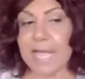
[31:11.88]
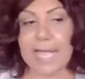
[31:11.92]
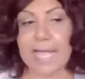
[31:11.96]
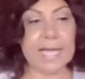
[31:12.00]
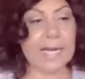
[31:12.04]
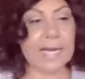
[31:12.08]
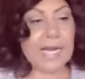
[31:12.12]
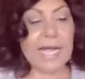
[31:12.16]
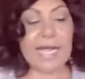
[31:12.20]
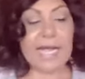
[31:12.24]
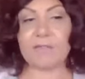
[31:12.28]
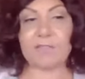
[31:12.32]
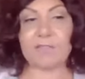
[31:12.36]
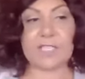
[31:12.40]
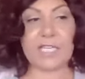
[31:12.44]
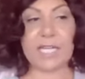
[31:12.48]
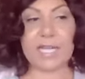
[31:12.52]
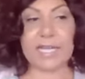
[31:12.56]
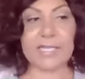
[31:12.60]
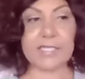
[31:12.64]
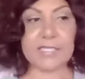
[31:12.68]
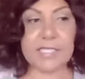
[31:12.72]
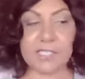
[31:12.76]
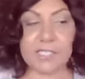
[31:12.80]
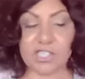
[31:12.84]
And I have
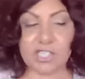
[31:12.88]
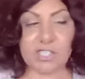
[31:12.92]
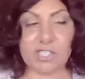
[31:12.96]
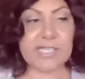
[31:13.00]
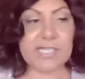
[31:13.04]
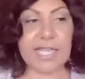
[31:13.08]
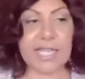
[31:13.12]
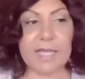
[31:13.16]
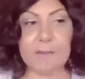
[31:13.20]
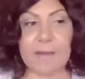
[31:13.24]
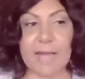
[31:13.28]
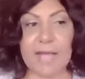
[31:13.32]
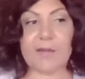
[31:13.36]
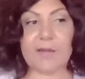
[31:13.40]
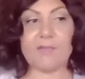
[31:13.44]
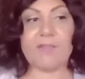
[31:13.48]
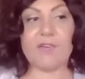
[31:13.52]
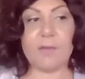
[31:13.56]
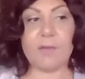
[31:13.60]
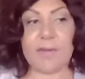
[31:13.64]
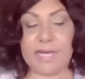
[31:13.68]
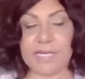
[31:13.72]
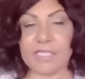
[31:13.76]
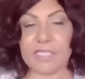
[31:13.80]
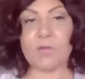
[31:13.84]
clients that just came back
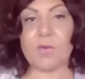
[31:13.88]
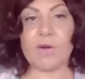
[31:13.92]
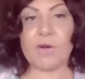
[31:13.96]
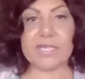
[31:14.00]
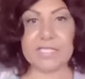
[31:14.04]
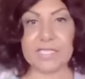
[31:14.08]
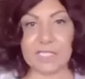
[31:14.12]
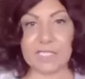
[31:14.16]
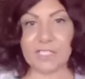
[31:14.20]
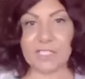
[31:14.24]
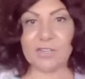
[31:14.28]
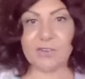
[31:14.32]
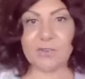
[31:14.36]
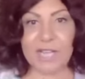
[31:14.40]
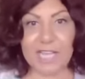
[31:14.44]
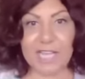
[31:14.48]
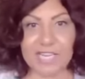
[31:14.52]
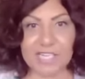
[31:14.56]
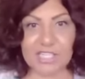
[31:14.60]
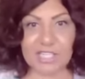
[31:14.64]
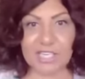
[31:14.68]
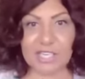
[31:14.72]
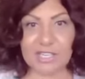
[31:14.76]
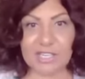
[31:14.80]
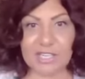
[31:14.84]
from XYZ
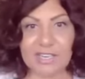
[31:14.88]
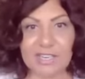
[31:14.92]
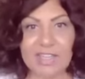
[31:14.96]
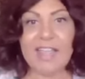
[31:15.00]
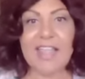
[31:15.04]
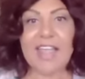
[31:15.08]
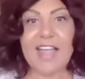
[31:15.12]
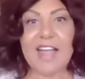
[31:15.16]
location.